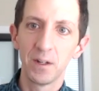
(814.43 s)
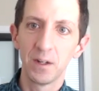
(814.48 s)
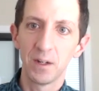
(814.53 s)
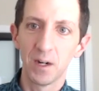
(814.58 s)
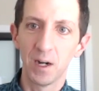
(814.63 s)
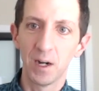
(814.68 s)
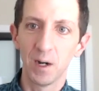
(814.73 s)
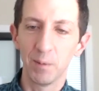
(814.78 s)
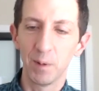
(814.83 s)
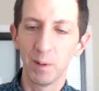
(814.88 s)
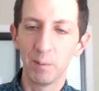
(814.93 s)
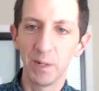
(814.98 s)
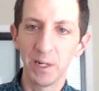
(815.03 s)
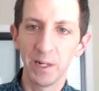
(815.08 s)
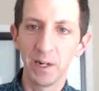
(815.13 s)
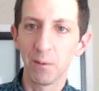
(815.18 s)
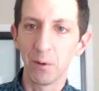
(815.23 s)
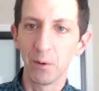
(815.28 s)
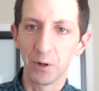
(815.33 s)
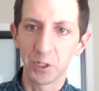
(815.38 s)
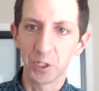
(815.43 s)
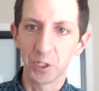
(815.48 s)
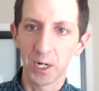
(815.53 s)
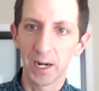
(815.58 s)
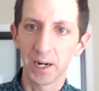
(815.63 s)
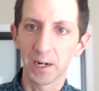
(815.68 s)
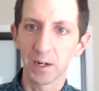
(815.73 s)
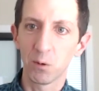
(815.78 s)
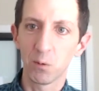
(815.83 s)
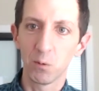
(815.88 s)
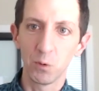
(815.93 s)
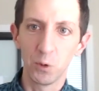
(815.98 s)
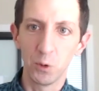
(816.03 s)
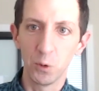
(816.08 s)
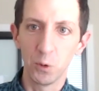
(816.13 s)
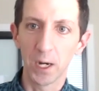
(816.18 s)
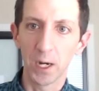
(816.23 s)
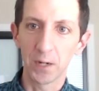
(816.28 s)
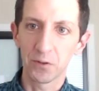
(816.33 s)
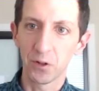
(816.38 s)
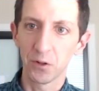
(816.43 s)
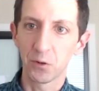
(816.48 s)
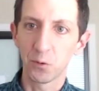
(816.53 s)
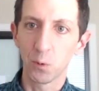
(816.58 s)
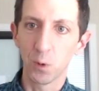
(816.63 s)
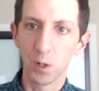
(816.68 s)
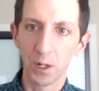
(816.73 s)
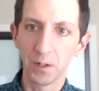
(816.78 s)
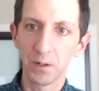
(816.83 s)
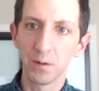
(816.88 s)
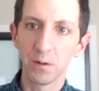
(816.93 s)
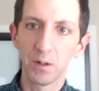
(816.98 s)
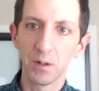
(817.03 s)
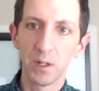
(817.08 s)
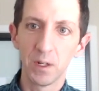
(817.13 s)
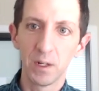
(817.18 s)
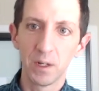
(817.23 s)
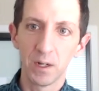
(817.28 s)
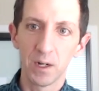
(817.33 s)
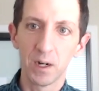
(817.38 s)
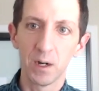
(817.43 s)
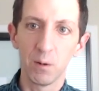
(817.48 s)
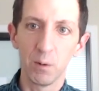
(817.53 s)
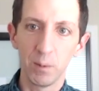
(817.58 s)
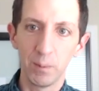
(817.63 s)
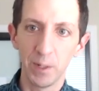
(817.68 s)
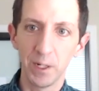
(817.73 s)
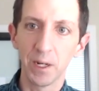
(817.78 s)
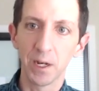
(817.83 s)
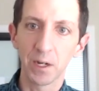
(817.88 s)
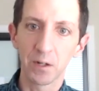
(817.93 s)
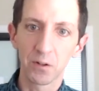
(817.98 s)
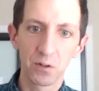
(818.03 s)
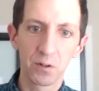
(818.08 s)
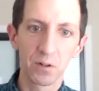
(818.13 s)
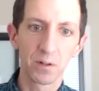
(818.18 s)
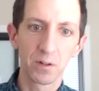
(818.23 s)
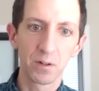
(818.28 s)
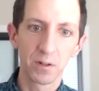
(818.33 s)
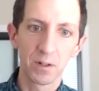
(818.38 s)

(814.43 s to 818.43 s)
and being able to track who accessed what would be next.